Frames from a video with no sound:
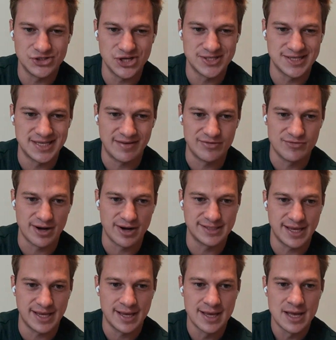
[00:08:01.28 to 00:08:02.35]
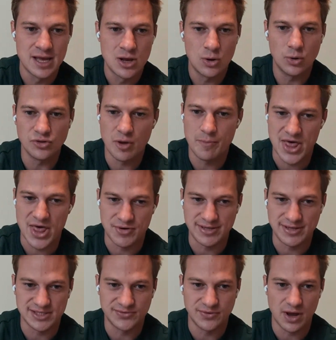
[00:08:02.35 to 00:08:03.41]
Just the 7 runners here, although
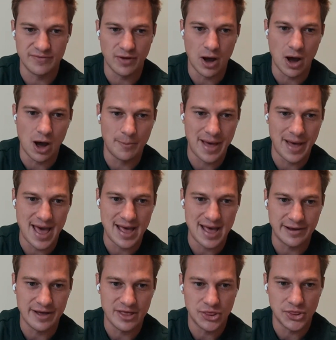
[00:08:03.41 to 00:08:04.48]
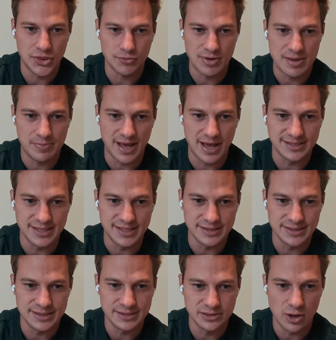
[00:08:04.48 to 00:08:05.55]
Bet365 are paying 3
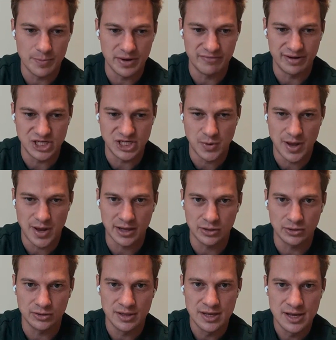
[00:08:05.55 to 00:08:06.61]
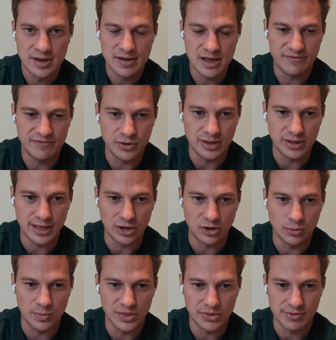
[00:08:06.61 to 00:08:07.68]
places, so a bit of an each way angle if you can get
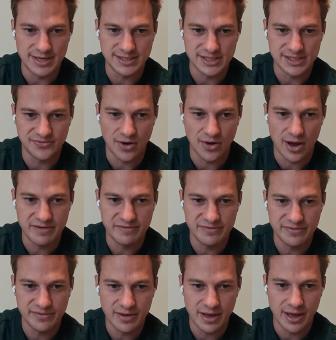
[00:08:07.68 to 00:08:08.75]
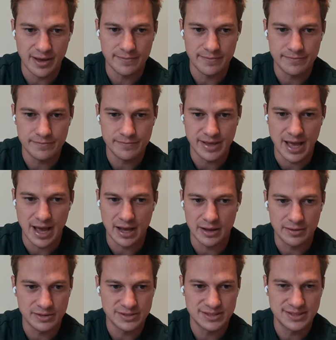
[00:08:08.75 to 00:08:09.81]
on with 365. But yeah,
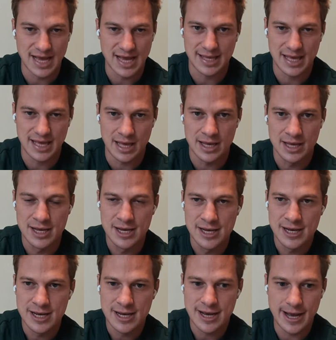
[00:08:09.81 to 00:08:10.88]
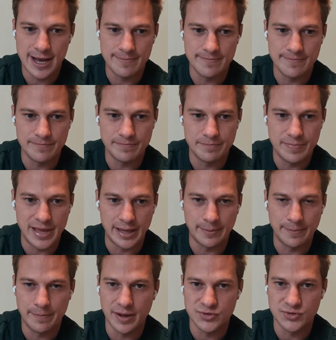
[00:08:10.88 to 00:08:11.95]
Sack here being
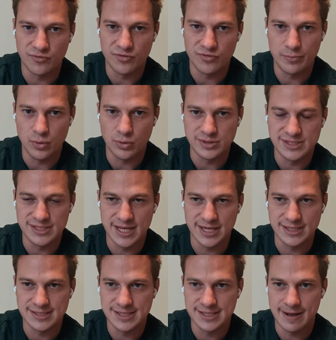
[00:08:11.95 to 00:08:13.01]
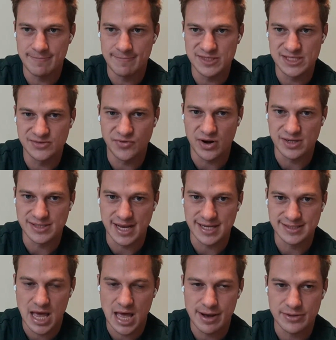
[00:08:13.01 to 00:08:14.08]
punted off the board since Final Decks
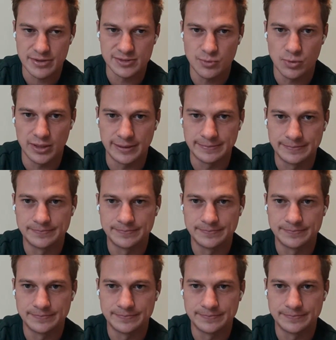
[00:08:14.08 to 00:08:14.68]
came out this morning.